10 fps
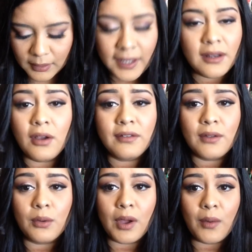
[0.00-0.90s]
and
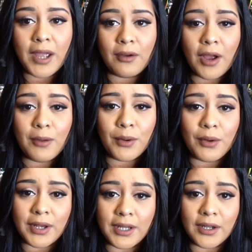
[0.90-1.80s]
also, oh, I wrote
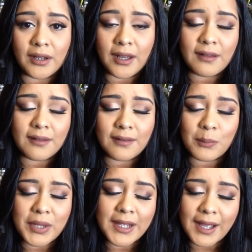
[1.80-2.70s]
on here is
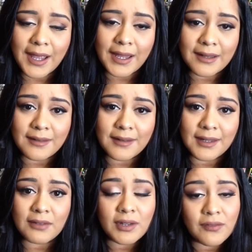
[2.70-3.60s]
be kind,
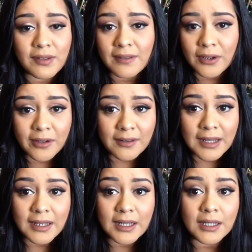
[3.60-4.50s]
even if it's
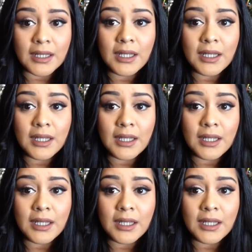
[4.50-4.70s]
irritating.